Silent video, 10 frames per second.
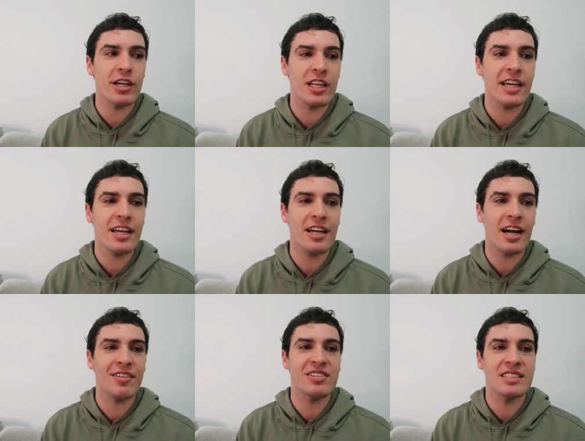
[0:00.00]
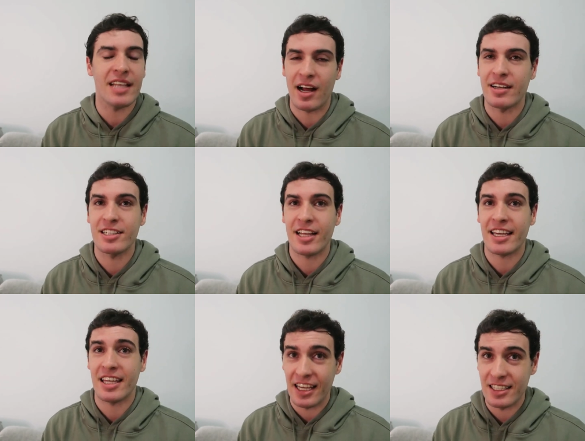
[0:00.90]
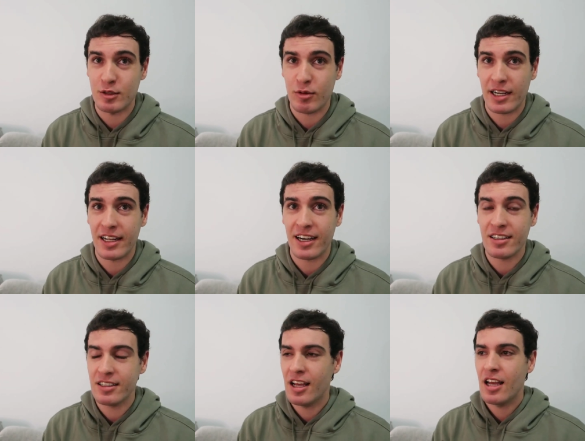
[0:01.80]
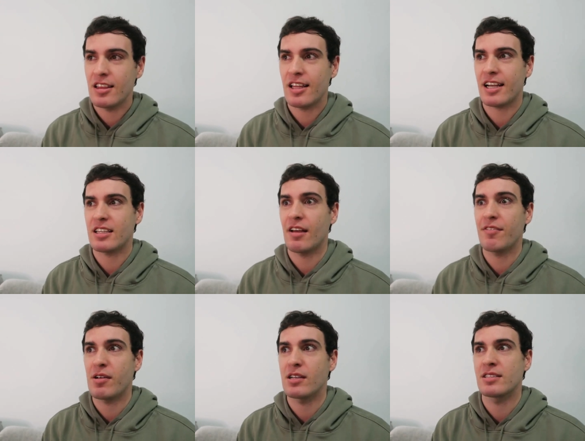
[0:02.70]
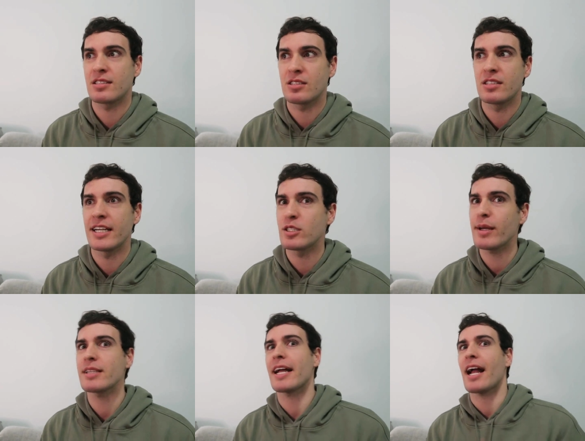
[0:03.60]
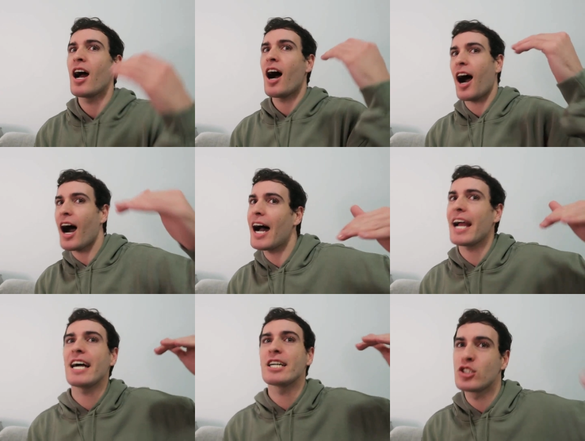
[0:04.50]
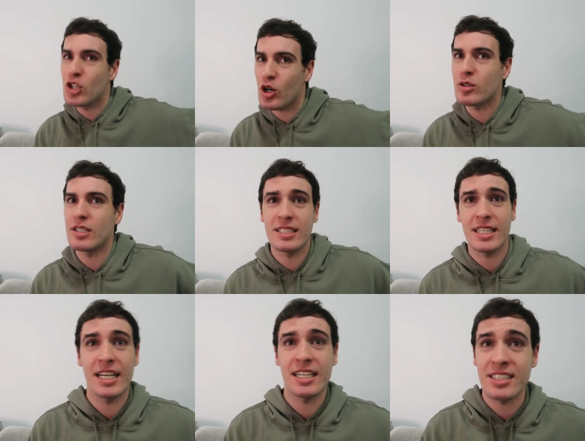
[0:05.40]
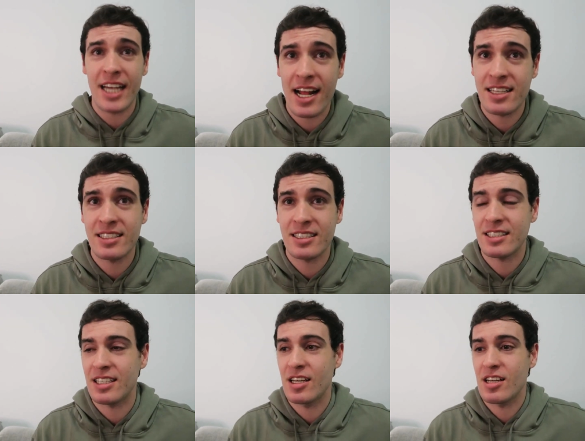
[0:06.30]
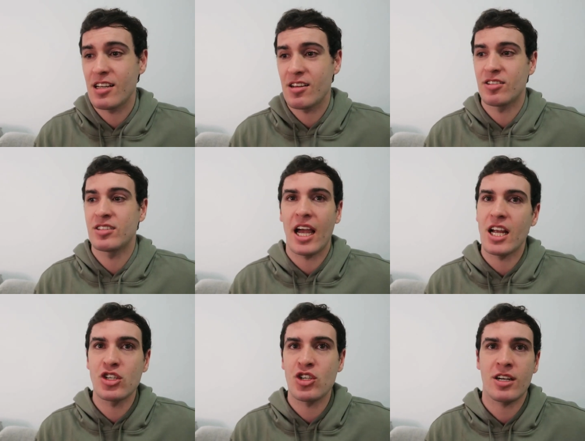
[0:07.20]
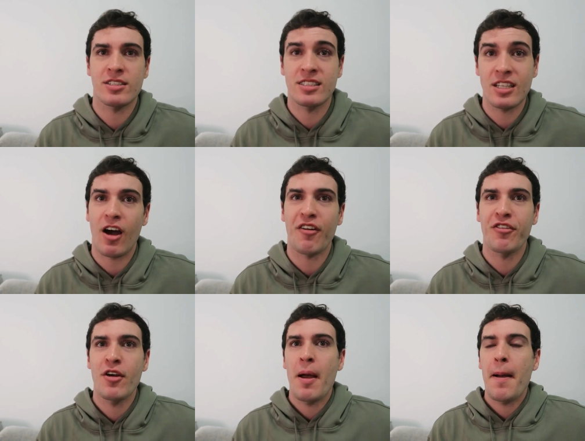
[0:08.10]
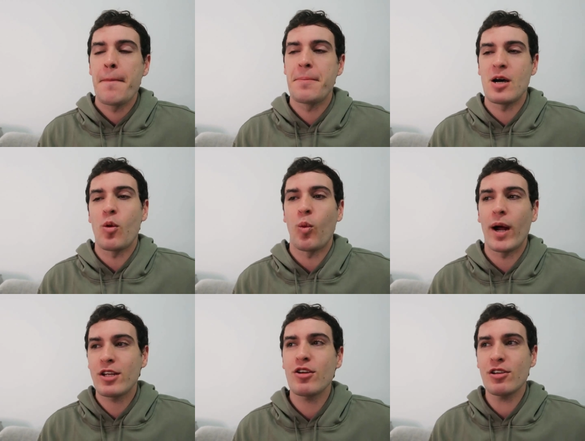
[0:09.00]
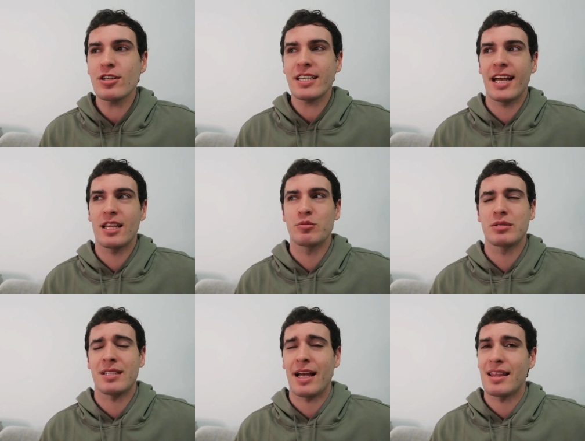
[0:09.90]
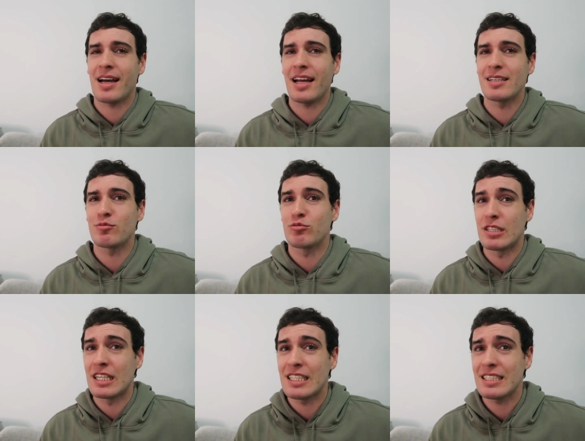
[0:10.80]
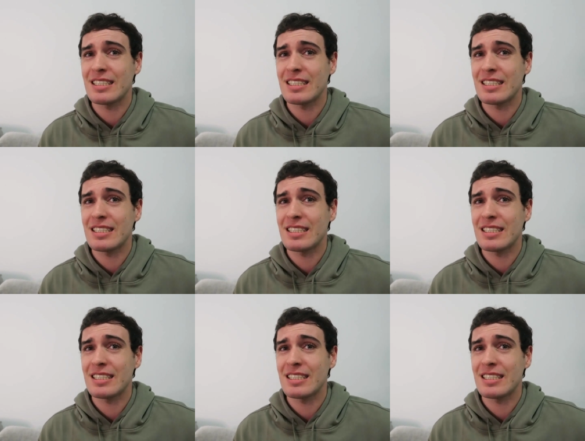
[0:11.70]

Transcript: Really astounding, like kids right now. Like they're they're doing like high adult intense danger stuff. But when you just hear them say that, it really